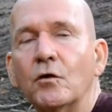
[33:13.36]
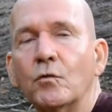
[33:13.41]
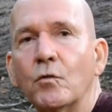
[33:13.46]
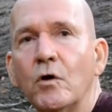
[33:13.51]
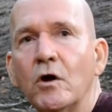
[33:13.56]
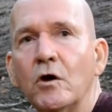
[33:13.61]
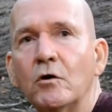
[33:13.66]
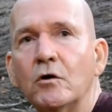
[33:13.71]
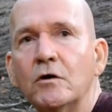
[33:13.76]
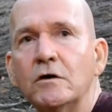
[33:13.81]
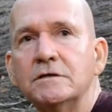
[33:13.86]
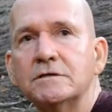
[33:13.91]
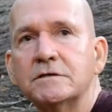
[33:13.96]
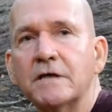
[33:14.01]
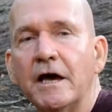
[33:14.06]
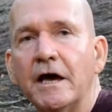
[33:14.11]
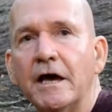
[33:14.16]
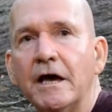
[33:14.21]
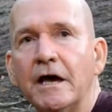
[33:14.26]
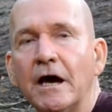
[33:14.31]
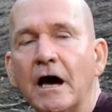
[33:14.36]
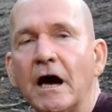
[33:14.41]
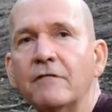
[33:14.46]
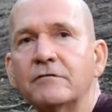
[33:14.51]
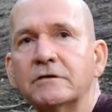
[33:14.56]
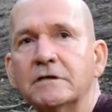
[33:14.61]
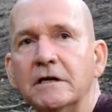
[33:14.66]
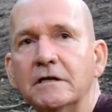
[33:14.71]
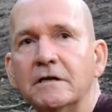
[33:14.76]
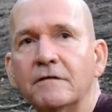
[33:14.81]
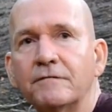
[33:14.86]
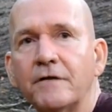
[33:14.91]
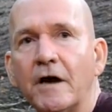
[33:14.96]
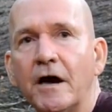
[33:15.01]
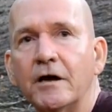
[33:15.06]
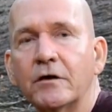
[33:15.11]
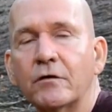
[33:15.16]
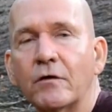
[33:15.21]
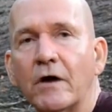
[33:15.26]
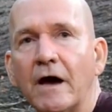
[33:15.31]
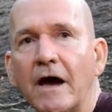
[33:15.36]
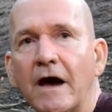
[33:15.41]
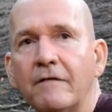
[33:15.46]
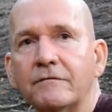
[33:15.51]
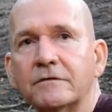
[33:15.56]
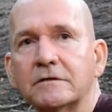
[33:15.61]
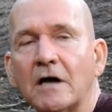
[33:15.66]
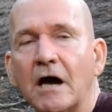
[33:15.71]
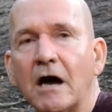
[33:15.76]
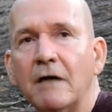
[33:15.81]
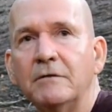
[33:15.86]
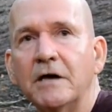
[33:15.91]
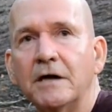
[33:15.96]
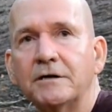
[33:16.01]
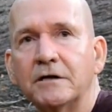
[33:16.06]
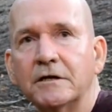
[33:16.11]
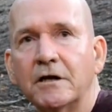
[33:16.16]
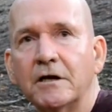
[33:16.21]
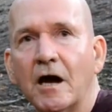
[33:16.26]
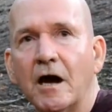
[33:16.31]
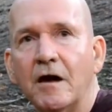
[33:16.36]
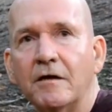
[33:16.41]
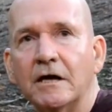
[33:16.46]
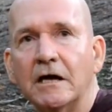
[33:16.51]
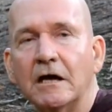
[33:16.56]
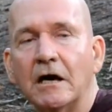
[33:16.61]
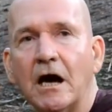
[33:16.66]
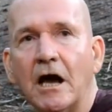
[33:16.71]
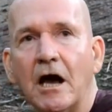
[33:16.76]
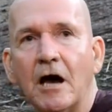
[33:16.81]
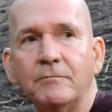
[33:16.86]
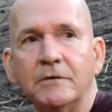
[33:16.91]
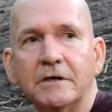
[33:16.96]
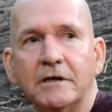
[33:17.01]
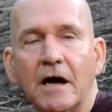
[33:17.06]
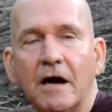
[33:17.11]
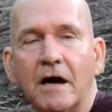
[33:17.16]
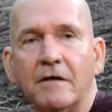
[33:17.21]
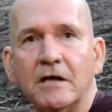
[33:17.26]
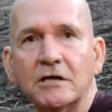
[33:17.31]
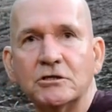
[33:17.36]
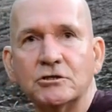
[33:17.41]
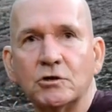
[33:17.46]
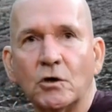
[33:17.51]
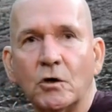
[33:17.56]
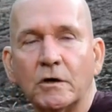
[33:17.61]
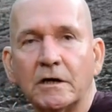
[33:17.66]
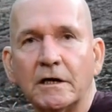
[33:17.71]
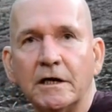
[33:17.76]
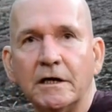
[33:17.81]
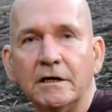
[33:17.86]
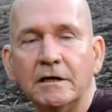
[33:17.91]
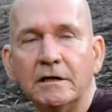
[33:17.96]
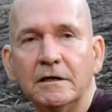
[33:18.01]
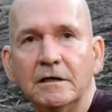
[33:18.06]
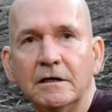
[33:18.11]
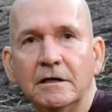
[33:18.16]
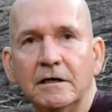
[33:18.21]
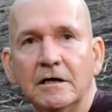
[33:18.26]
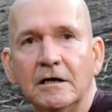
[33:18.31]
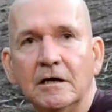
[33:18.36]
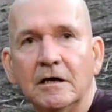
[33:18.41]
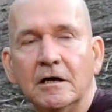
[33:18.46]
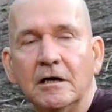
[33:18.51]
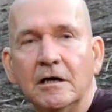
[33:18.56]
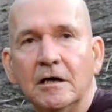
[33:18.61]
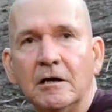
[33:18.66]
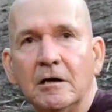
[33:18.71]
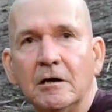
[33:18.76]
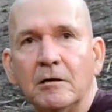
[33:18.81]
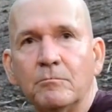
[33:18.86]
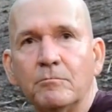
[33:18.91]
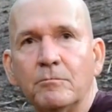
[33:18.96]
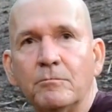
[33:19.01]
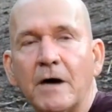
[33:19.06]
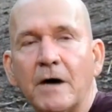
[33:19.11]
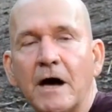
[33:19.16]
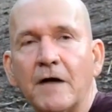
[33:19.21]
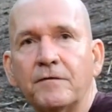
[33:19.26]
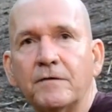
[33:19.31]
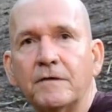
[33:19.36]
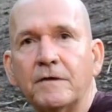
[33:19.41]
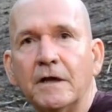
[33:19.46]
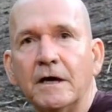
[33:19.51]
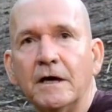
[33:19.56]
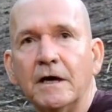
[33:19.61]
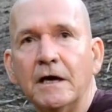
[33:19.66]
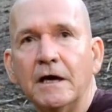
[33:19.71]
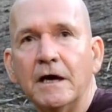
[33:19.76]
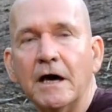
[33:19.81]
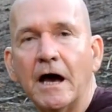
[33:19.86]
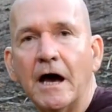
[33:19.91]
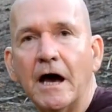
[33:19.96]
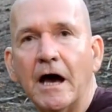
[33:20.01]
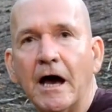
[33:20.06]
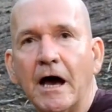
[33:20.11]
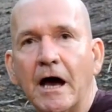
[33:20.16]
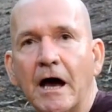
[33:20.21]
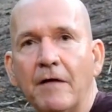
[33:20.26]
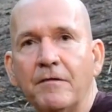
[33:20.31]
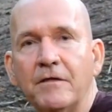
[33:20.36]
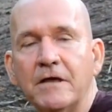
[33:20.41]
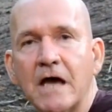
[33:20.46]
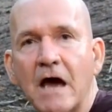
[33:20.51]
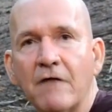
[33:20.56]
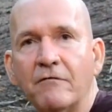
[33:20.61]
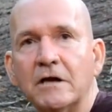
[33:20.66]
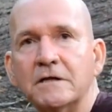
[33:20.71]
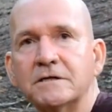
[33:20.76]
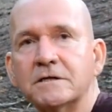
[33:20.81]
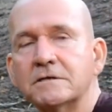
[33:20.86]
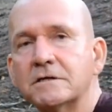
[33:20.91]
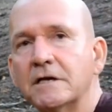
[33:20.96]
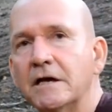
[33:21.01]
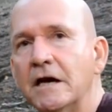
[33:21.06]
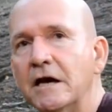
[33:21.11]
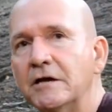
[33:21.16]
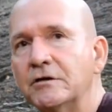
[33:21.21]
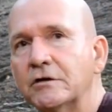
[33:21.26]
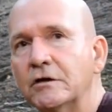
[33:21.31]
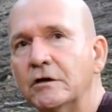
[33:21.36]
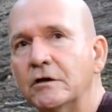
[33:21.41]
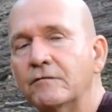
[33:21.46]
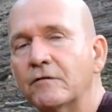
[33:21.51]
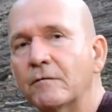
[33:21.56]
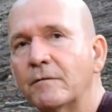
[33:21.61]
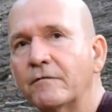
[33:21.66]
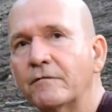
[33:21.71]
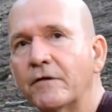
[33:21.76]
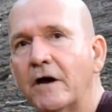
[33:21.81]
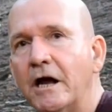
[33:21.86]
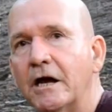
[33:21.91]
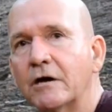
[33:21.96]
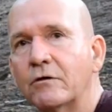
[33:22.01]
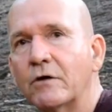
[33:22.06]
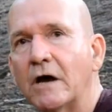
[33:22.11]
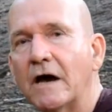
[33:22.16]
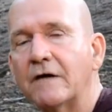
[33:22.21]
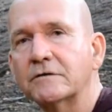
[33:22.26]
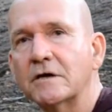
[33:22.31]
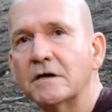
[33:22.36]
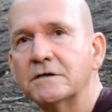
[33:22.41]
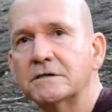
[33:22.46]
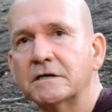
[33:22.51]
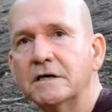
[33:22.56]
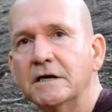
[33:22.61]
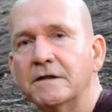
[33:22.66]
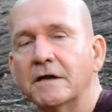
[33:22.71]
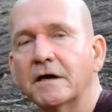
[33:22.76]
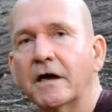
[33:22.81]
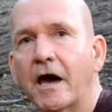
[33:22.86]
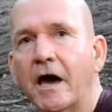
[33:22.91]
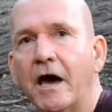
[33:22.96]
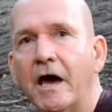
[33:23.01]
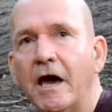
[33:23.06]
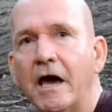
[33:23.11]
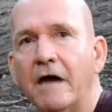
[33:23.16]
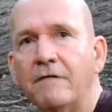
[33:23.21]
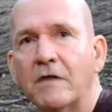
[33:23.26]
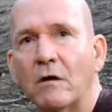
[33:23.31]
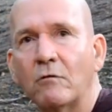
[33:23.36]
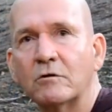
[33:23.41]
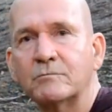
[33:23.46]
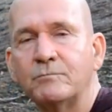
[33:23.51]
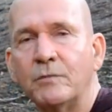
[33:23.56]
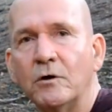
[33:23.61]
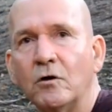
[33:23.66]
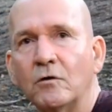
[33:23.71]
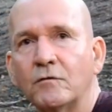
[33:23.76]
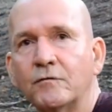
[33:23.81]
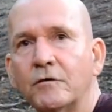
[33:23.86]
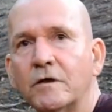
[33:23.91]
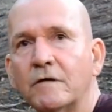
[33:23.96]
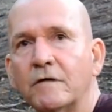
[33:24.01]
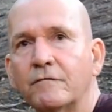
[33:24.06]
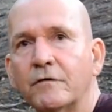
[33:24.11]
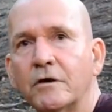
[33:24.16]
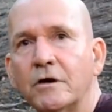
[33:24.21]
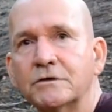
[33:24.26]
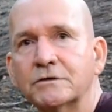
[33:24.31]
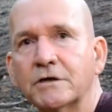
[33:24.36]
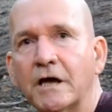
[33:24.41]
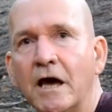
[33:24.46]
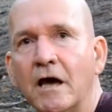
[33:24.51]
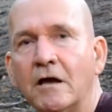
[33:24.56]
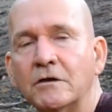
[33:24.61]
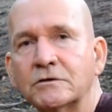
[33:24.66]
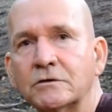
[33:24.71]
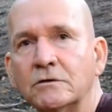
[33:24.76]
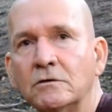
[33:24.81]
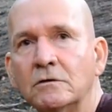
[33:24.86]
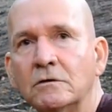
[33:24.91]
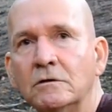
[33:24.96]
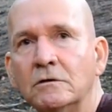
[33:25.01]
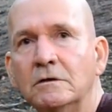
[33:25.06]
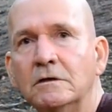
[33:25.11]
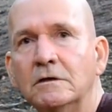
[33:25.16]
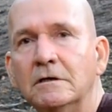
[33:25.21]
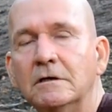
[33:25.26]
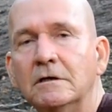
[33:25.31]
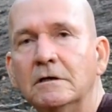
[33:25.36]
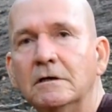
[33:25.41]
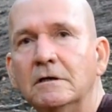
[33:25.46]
The ruins there, I've seen the photographs. I'm yet to go there. I hope to go there shortly. But the, uh, the evidence is there too from the photographs I see. The cave that was built for the first council,